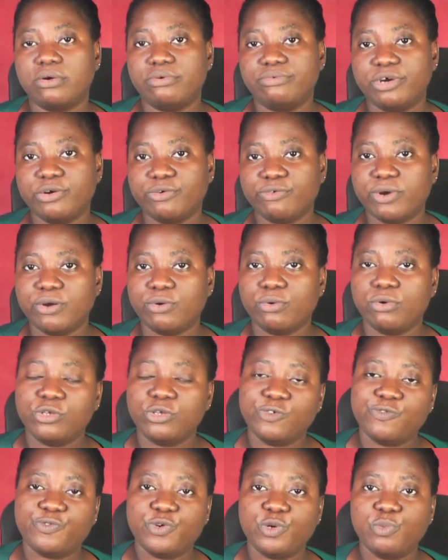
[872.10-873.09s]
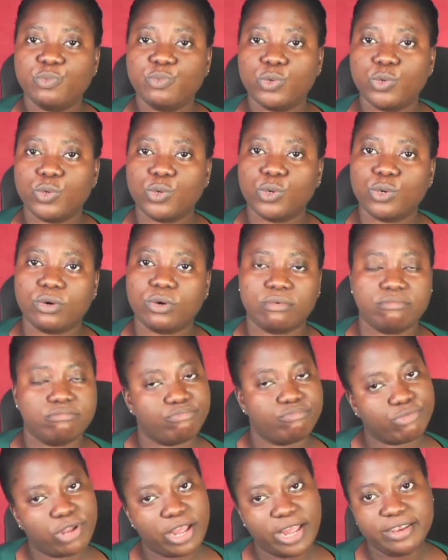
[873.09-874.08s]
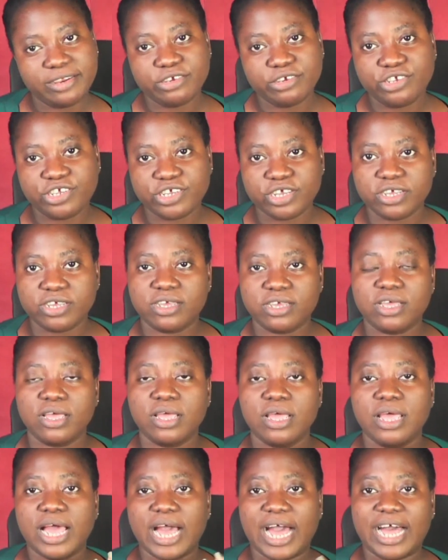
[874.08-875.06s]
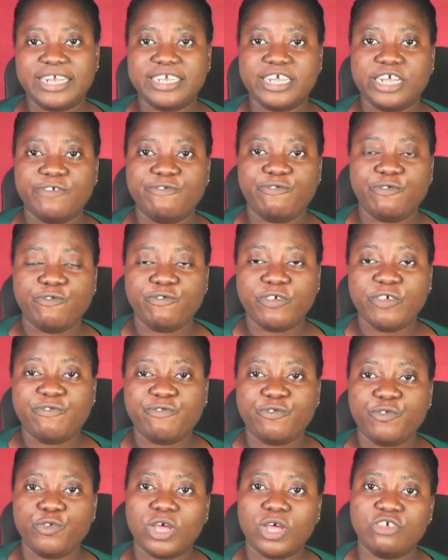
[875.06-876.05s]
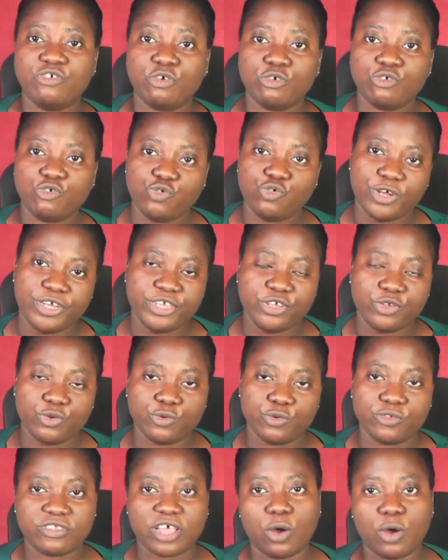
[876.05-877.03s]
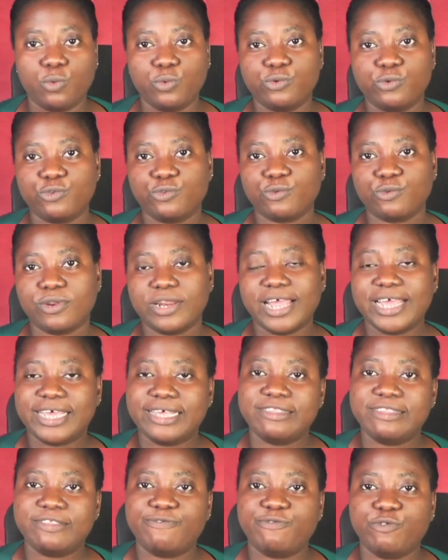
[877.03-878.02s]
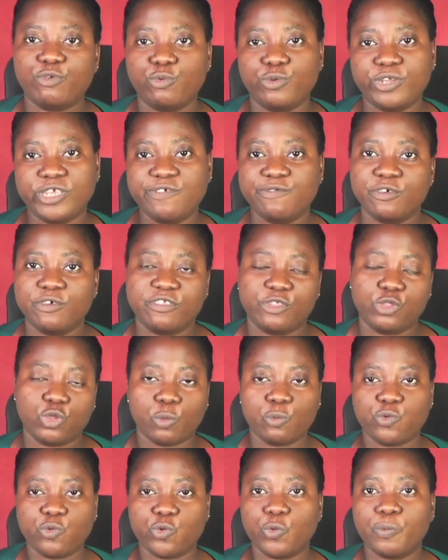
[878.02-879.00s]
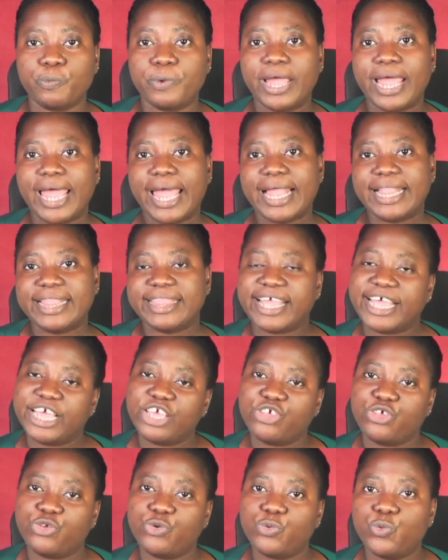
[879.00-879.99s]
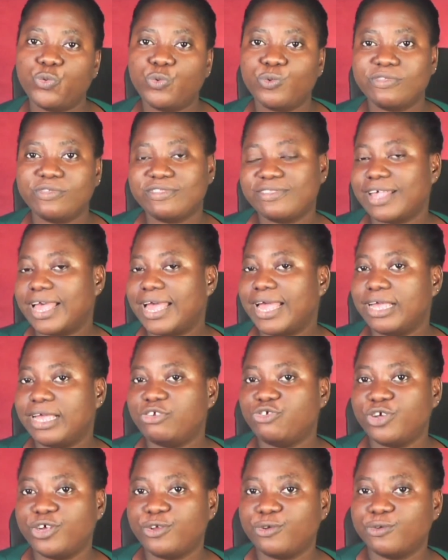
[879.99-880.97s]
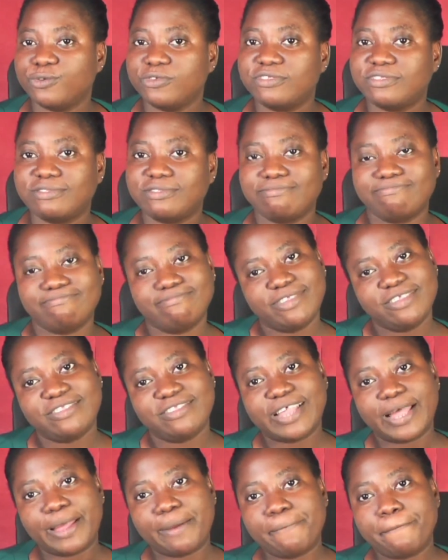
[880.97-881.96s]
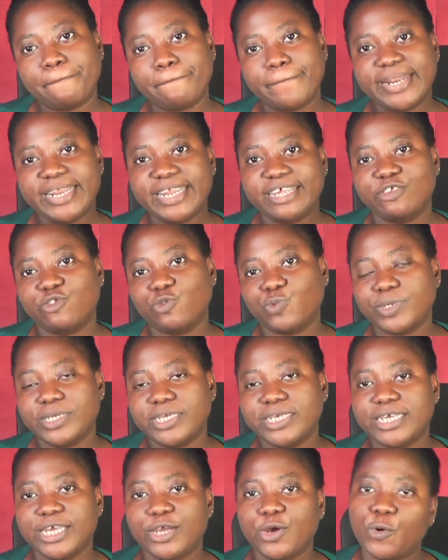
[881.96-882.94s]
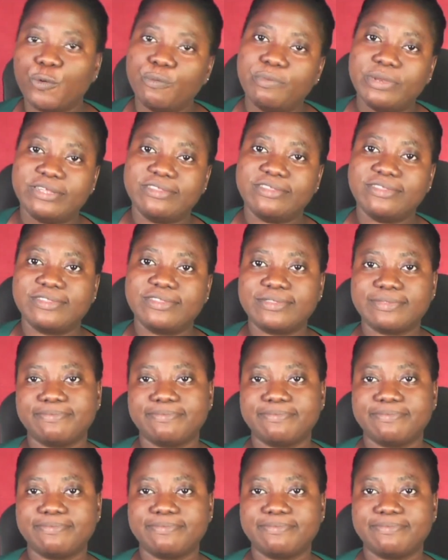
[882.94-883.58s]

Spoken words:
regulatory framework. Kindly check, and then if you are just joining us, I would like it if you could give us a thumbs up. Thank you. Join us this time next week. God bless.